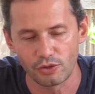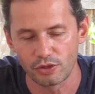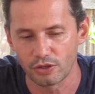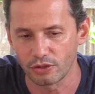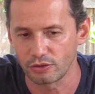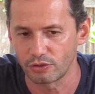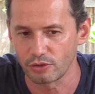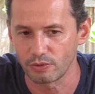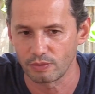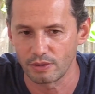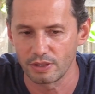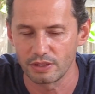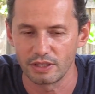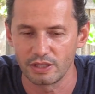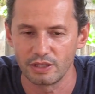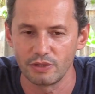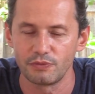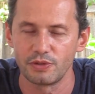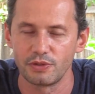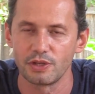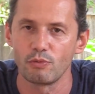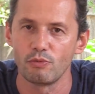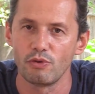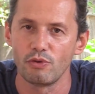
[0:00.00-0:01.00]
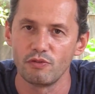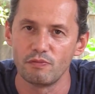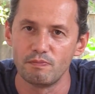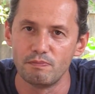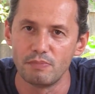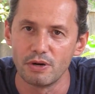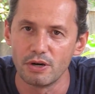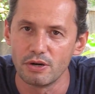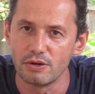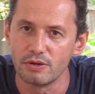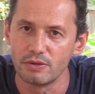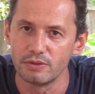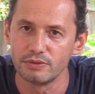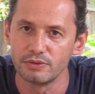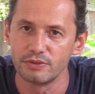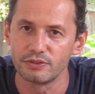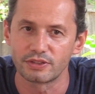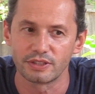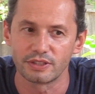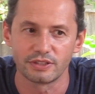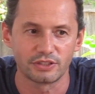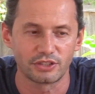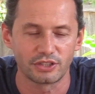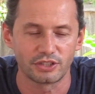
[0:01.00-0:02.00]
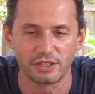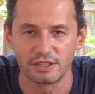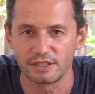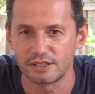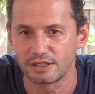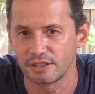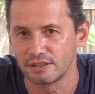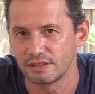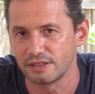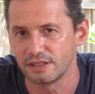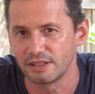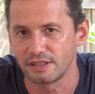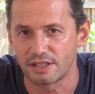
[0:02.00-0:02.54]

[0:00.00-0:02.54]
cut around anything with bones and chicken